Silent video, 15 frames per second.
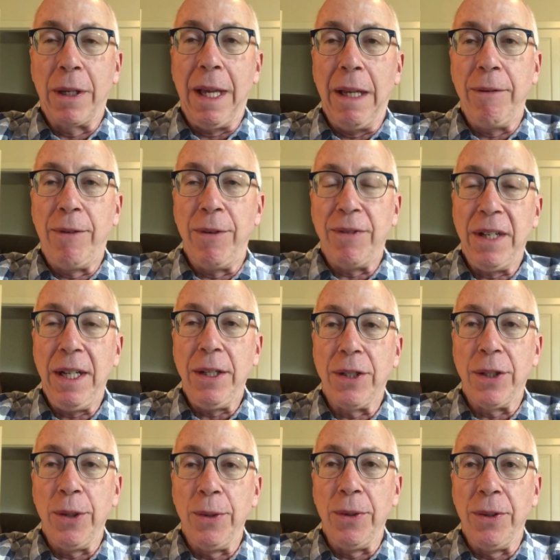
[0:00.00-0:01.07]
Chem 15
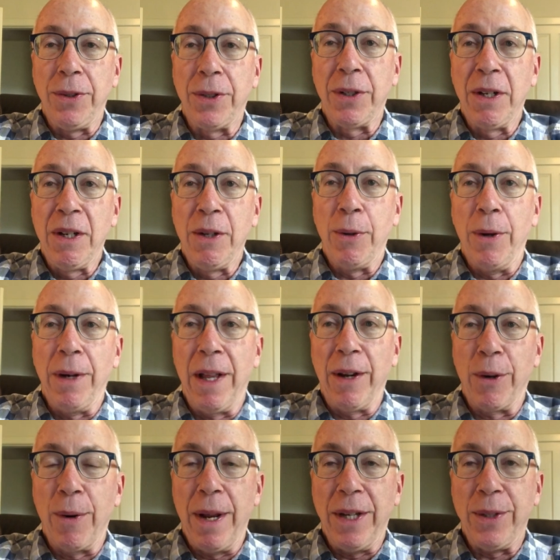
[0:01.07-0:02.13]
students who are now
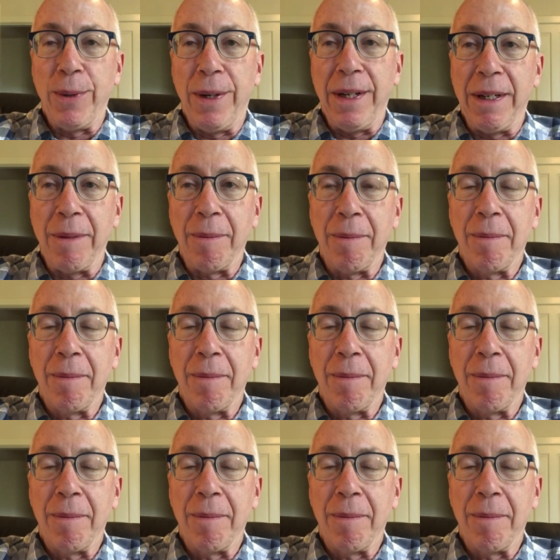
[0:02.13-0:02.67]
graduating.